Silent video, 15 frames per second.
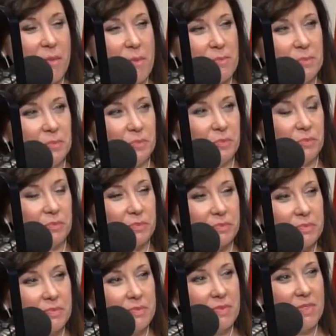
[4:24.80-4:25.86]

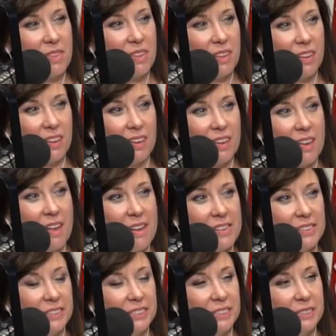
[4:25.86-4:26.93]

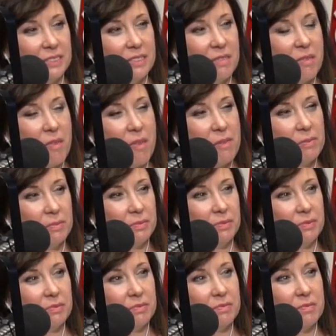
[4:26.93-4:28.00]

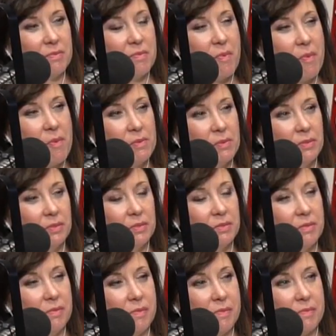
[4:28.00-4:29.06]

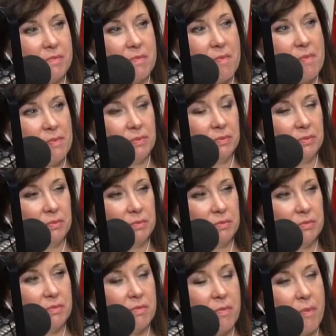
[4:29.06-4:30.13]

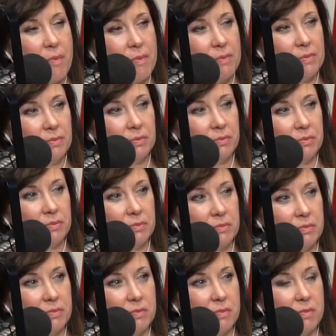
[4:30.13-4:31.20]

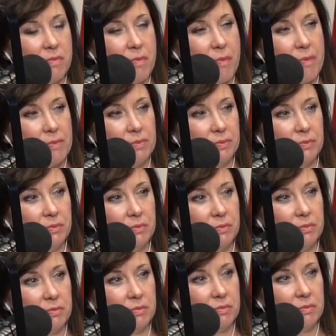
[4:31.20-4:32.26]

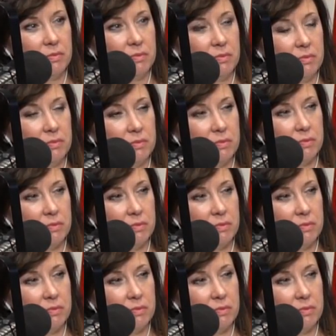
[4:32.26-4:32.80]
The person shown says nothing.